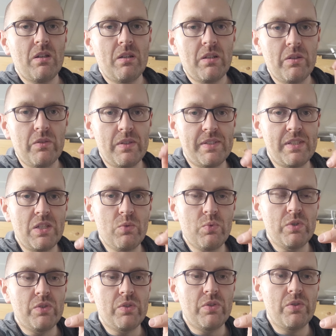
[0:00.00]
Now the
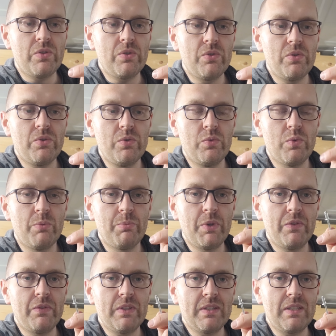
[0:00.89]
secret to
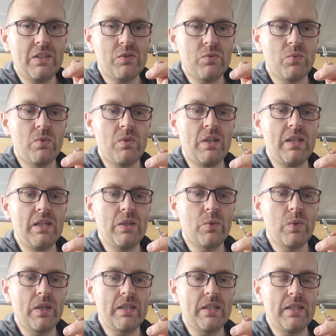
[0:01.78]
removing these really
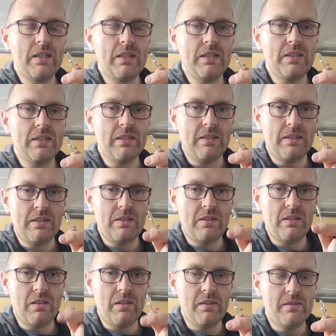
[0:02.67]
quickly
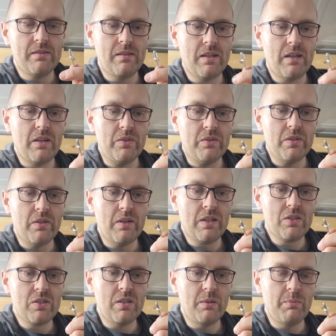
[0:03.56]
lies in how they're
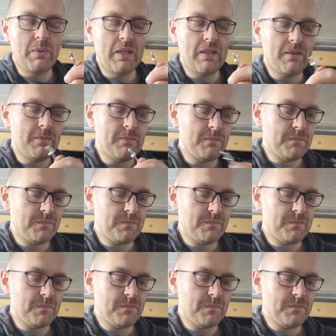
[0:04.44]
actually made.